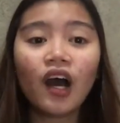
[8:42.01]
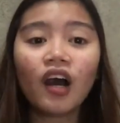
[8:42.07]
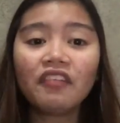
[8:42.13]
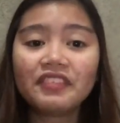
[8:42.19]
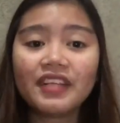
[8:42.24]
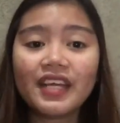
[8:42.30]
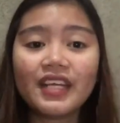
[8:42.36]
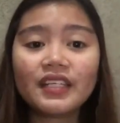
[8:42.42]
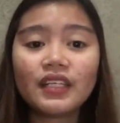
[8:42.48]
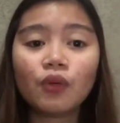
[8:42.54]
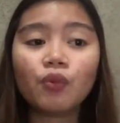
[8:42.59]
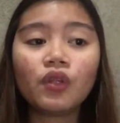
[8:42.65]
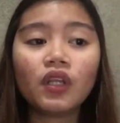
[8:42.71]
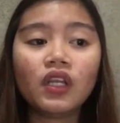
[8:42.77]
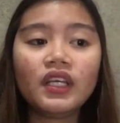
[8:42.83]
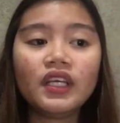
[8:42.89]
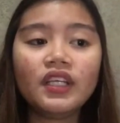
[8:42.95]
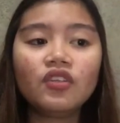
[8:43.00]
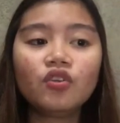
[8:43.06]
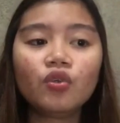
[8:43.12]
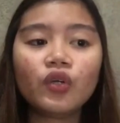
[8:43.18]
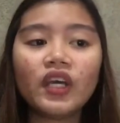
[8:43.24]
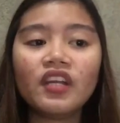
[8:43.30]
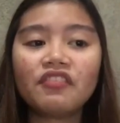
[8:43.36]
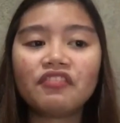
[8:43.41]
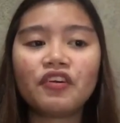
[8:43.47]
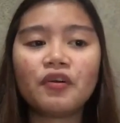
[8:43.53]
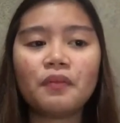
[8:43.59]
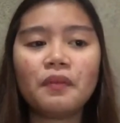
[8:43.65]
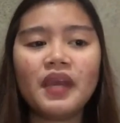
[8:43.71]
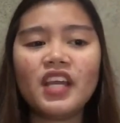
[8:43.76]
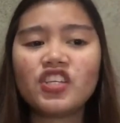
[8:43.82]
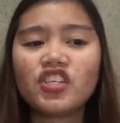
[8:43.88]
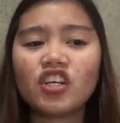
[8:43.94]
of data will lead to
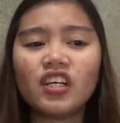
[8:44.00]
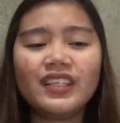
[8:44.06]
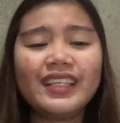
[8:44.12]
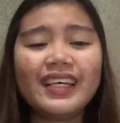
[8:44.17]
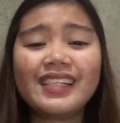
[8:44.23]
information